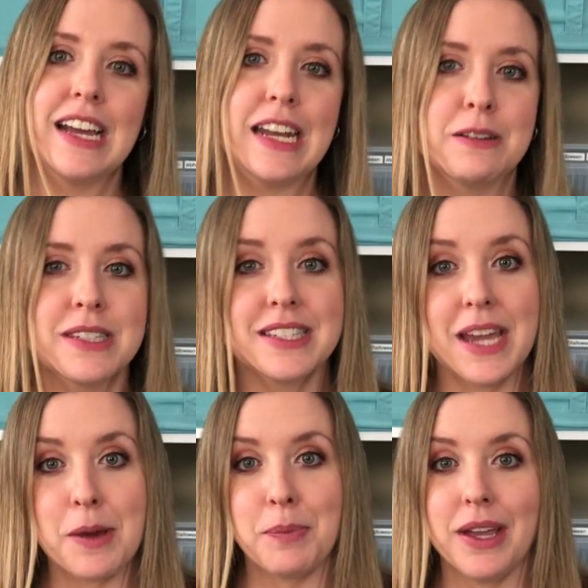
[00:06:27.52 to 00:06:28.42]
Now,
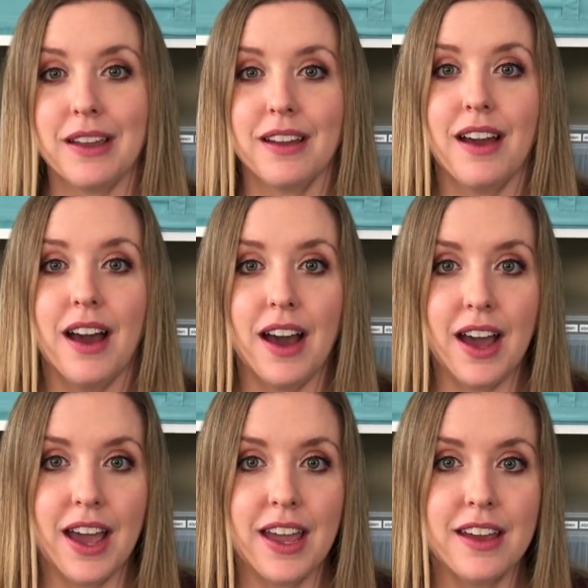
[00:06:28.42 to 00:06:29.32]
stamping.
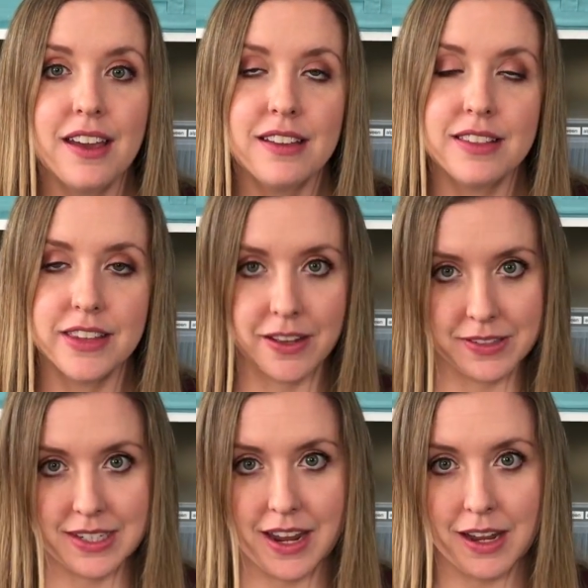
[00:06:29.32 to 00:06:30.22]
I love
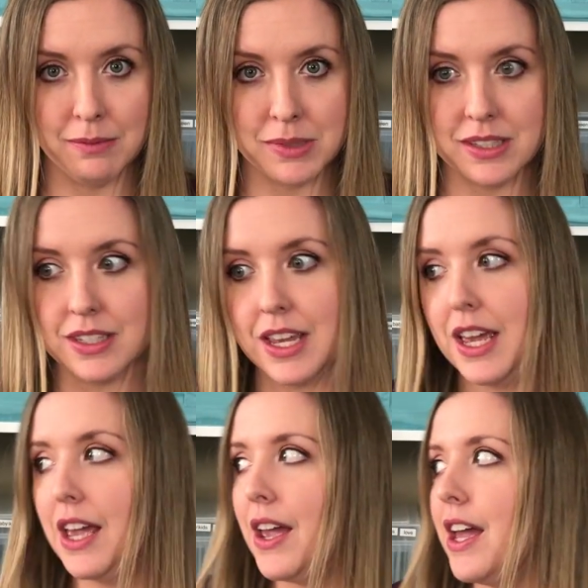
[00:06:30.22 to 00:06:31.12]
stamps.
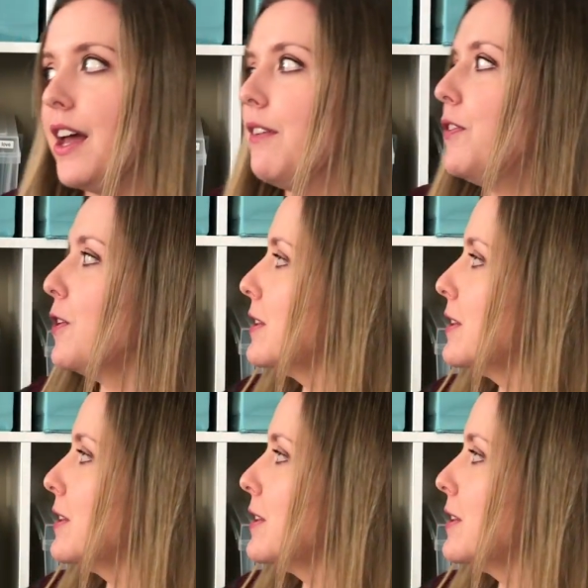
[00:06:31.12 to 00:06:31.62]
If you